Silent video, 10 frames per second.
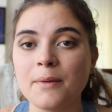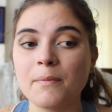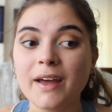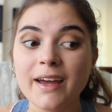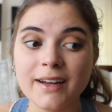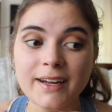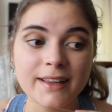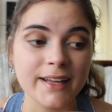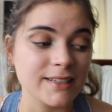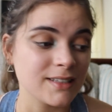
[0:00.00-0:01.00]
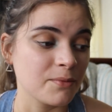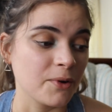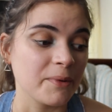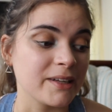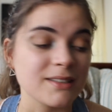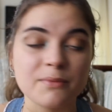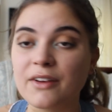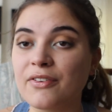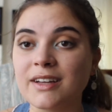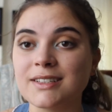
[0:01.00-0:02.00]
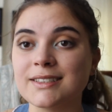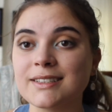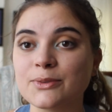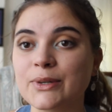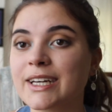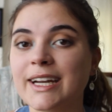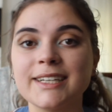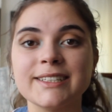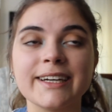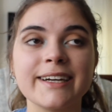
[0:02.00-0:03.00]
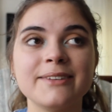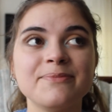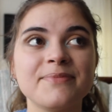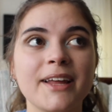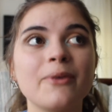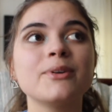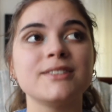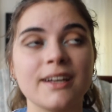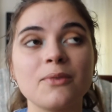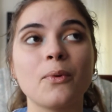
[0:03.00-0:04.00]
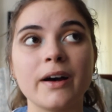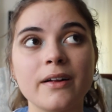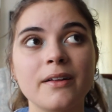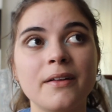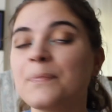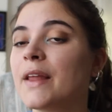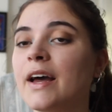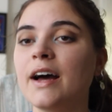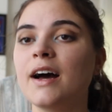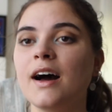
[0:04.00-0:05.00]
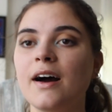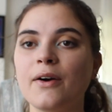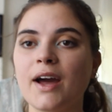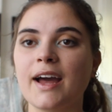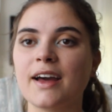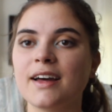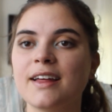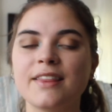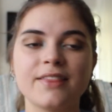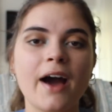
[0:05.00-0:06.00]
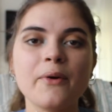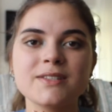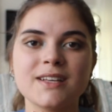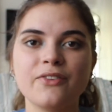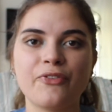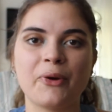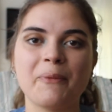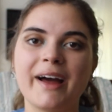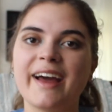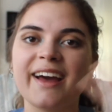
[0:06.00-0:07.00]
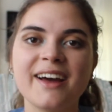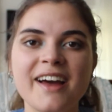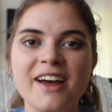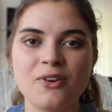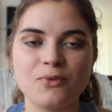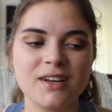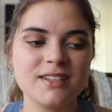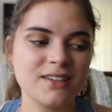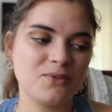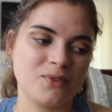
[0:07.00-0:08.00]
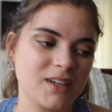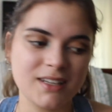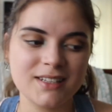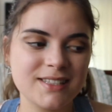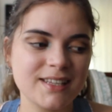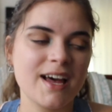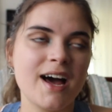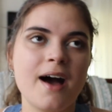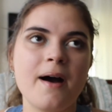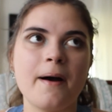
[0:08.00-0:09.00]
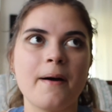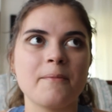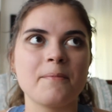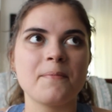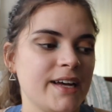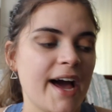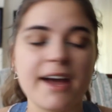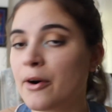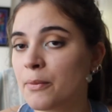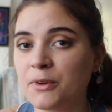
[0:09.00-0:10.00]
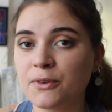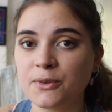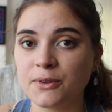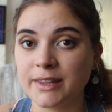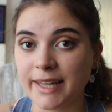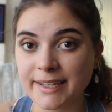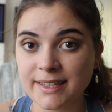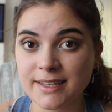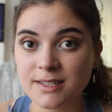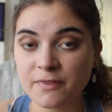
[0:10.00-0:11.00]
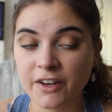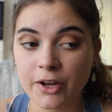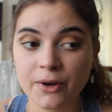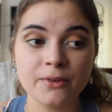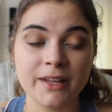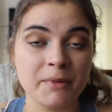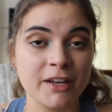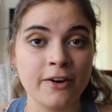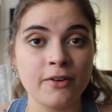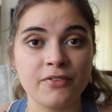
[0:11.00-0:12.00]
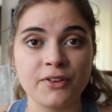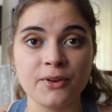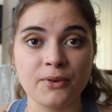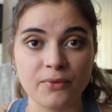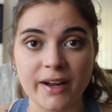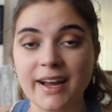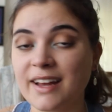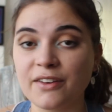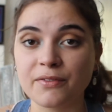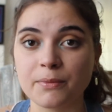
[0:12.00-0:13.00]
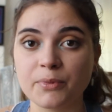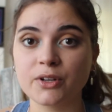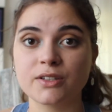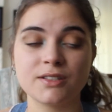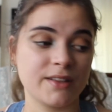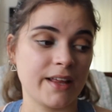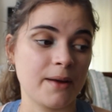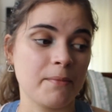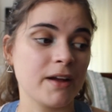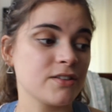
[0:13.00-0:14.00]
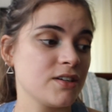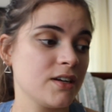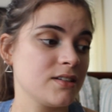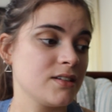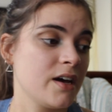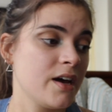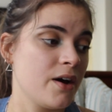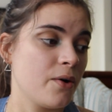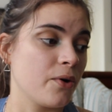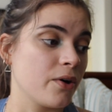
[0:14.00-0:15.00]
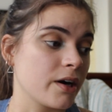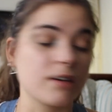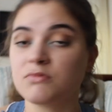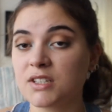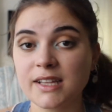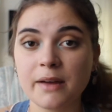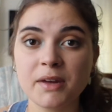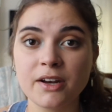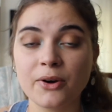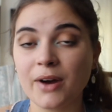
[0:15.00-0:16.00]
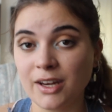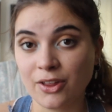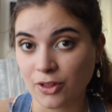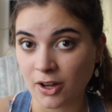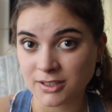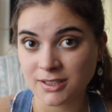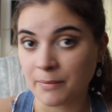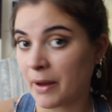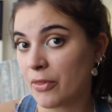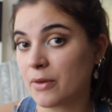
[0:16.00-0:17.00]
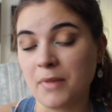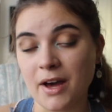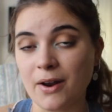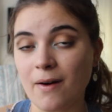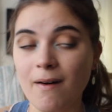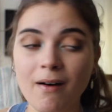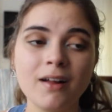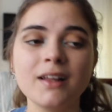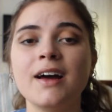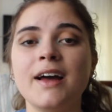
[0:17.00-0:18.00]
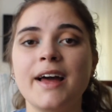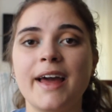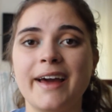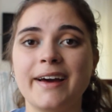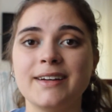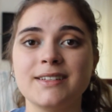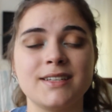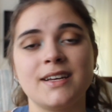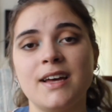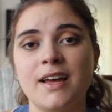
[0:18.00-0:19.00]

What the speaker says: Man, I like some romance in my fantasies. What can I say? It was done well. Okay, that was it for my recent reads. I hope you liked this video. Let me know if you read any of the books that I mentioned, or just let me know any thoughts about them at all. And